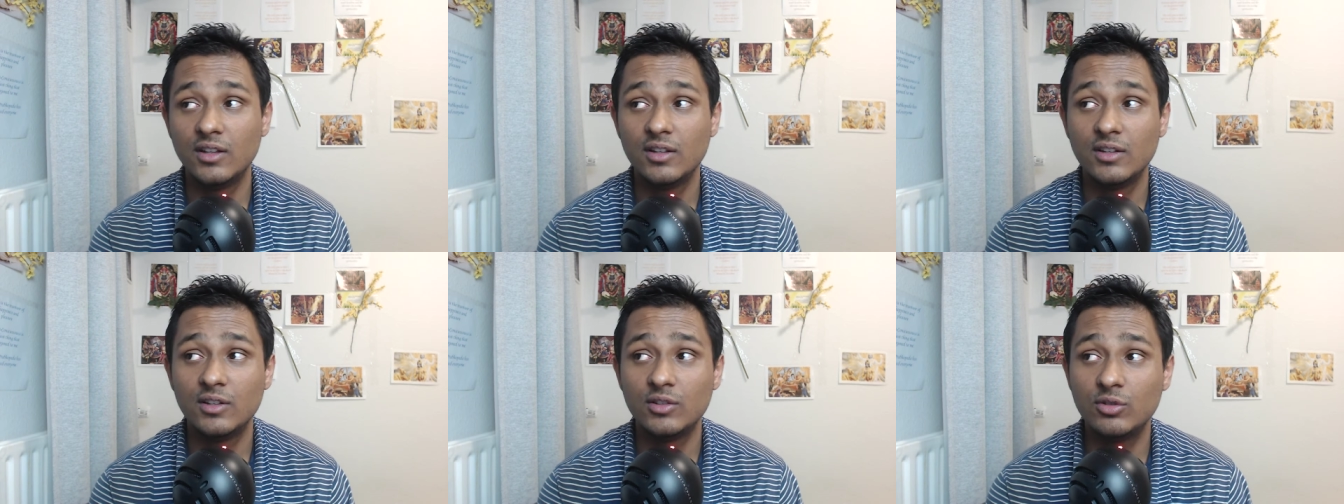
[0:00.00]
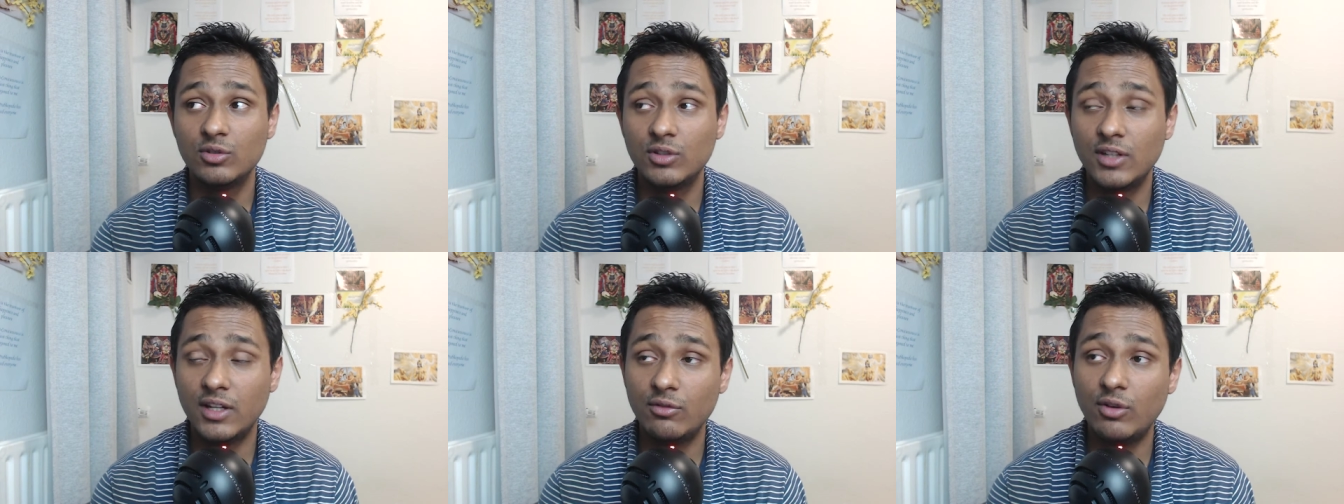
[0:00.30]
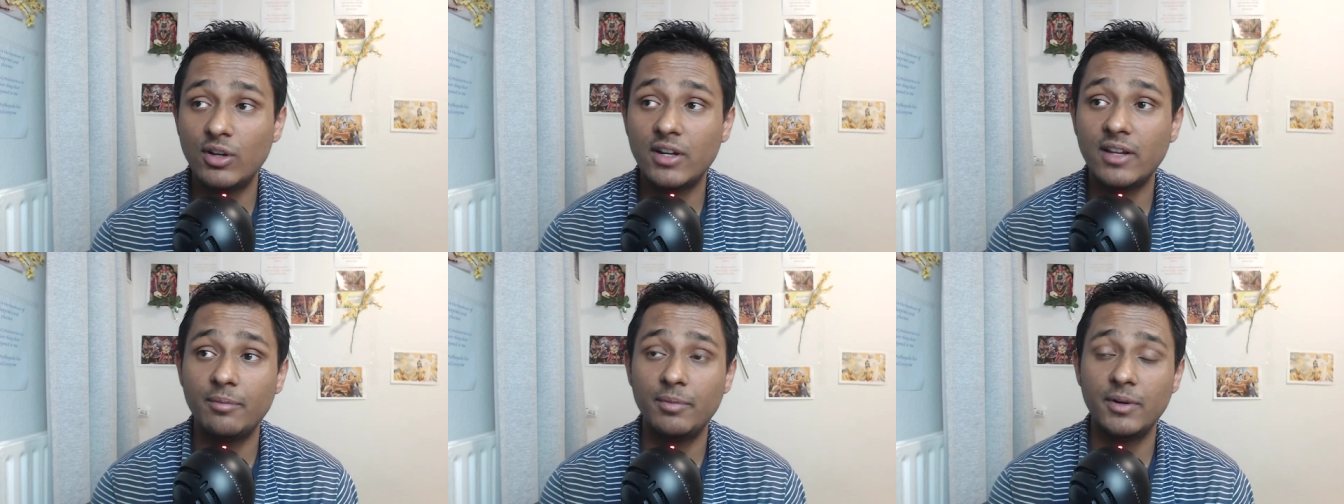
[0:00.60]
So then
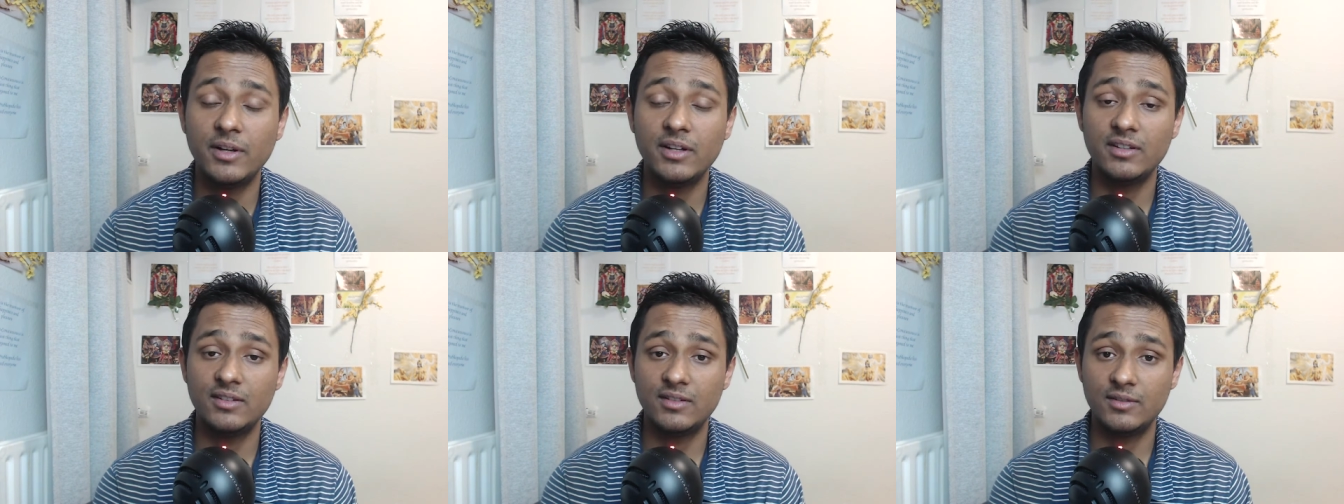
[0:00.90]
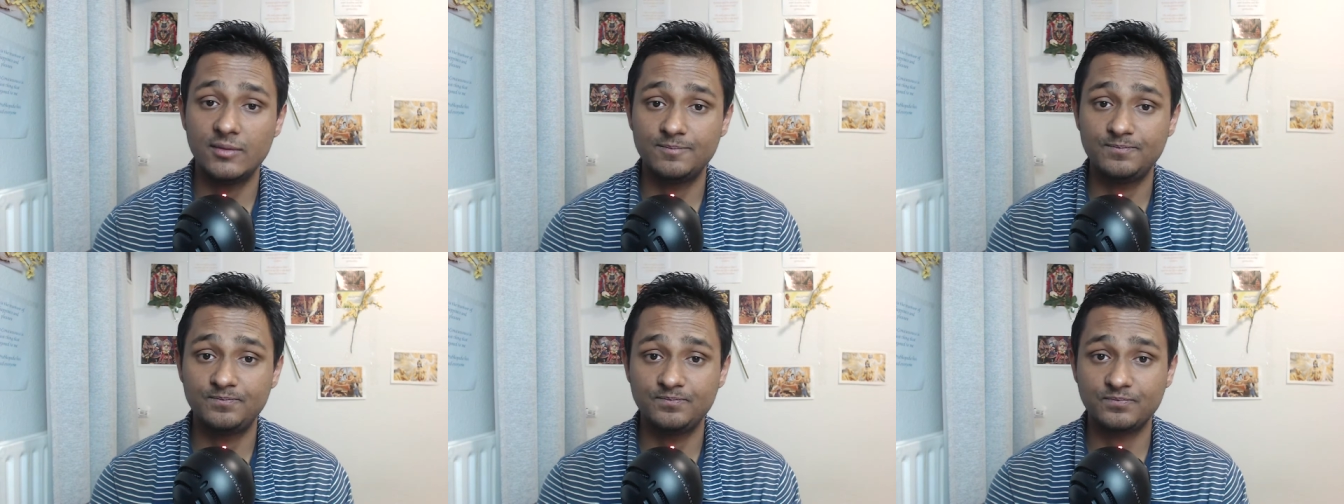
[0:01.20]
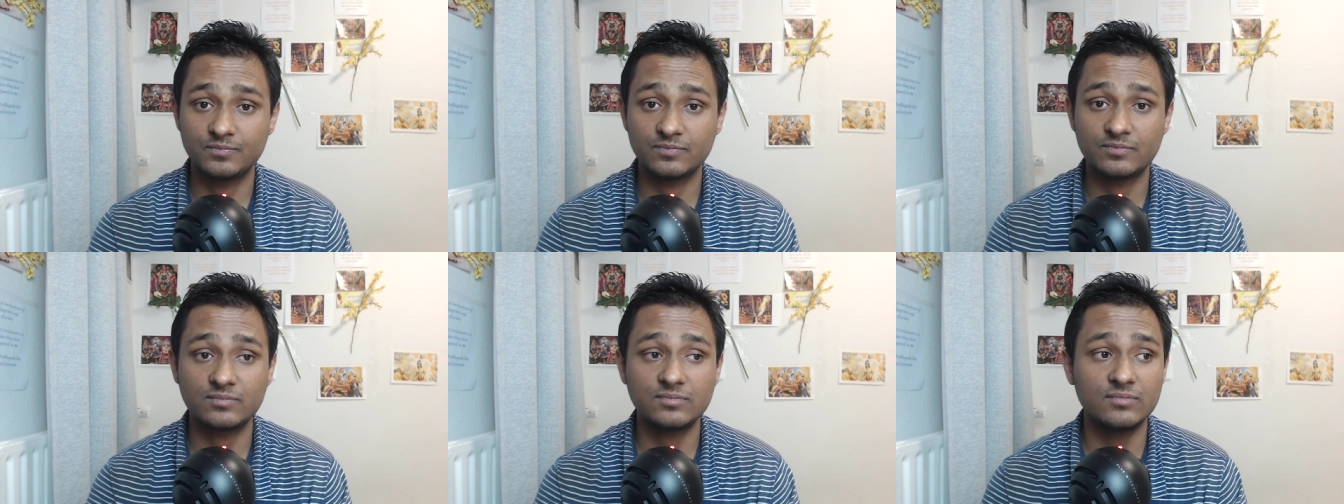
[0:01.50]
what happened is
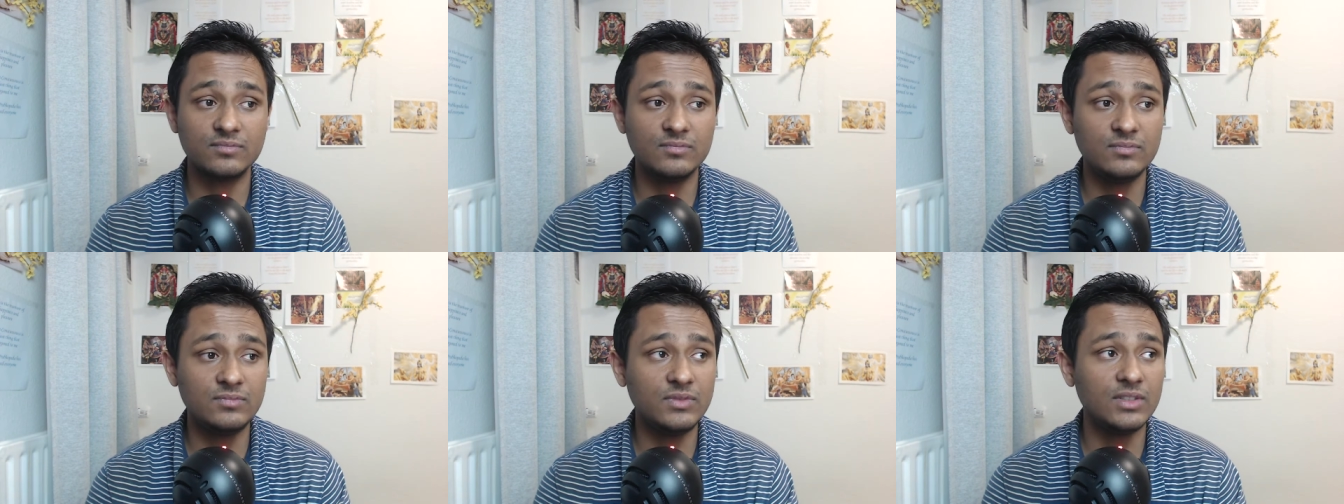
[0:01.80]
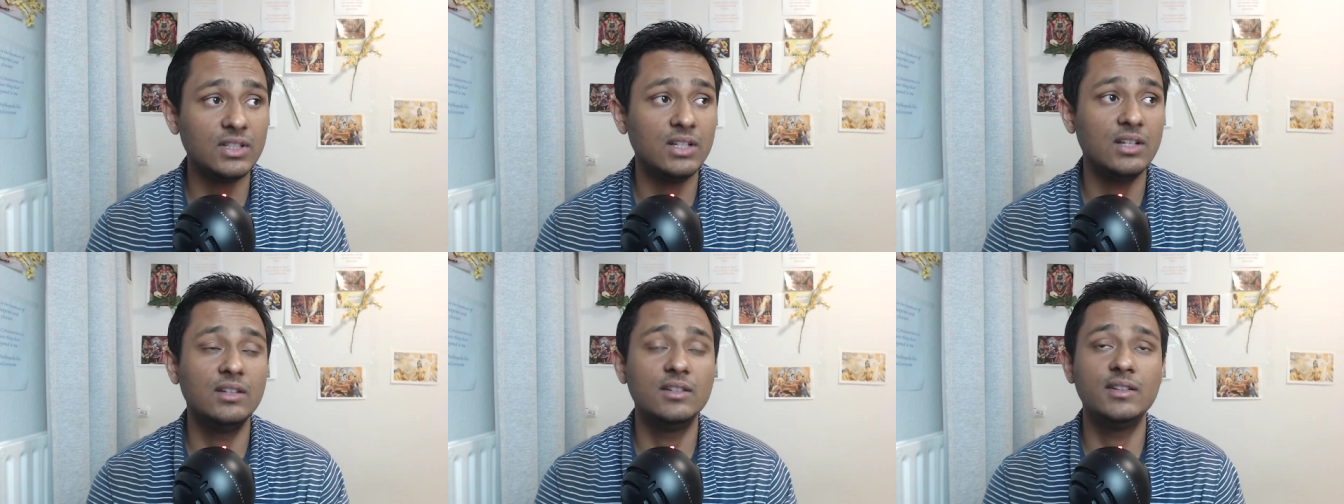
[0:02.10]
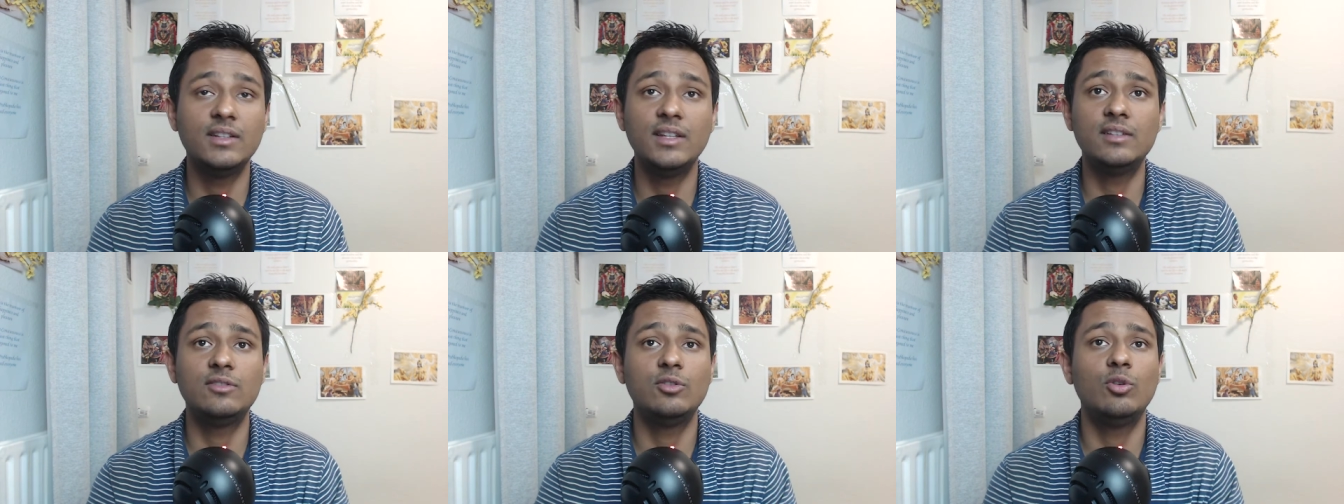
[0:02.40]

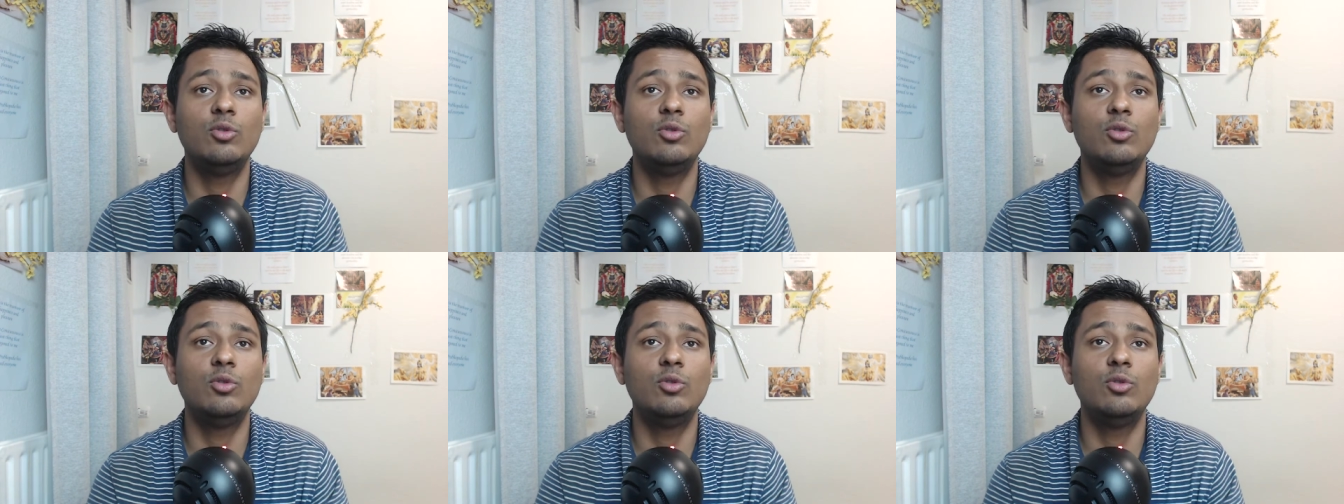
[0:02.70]
they saw,